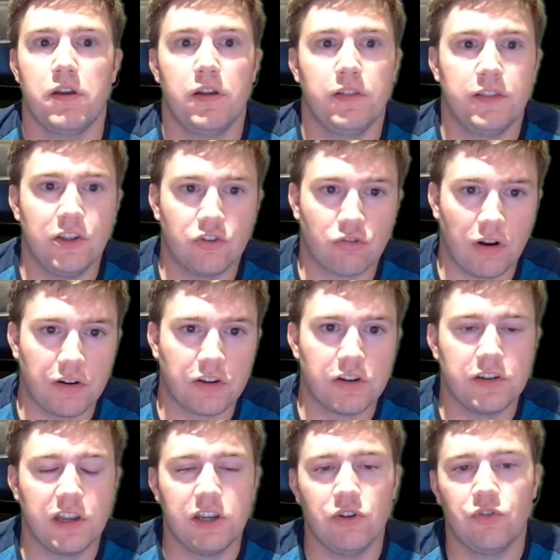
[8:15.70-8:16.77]
This trend
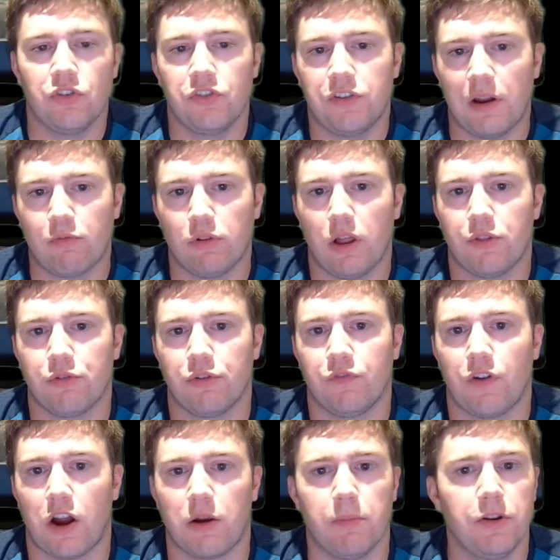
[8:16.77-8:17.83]
continues in several other
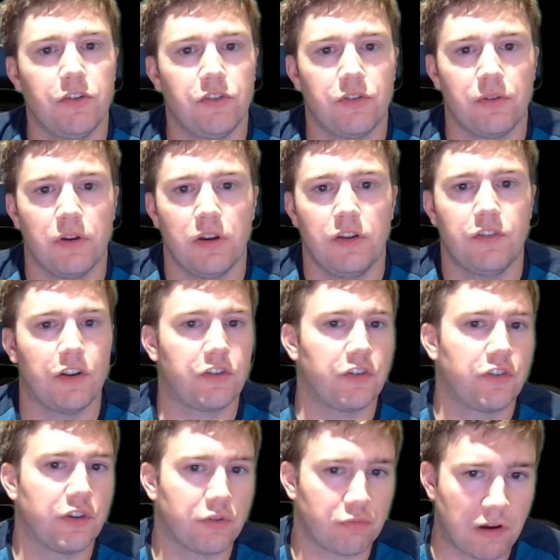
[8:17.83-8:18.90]
environments, such as
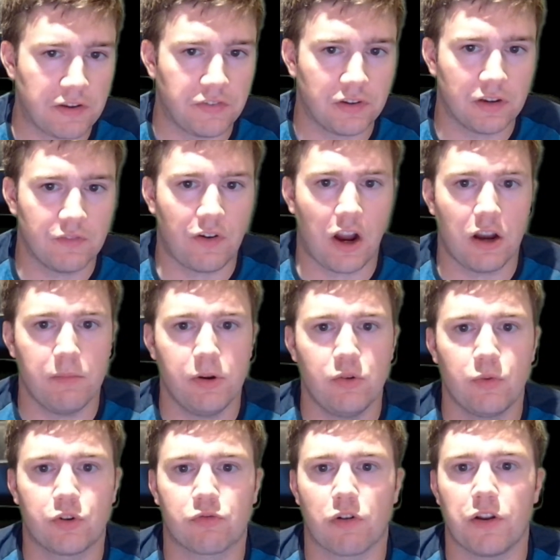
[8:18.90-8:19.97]
this racing environment,
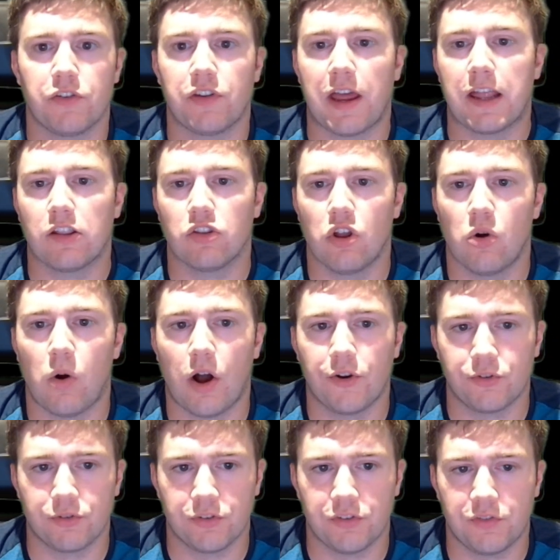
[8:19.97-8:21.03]
which runs at low
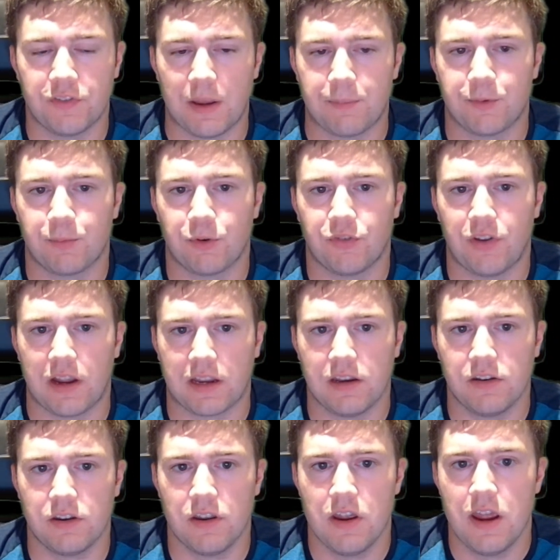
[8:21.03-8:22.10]
hundreds of steps per second,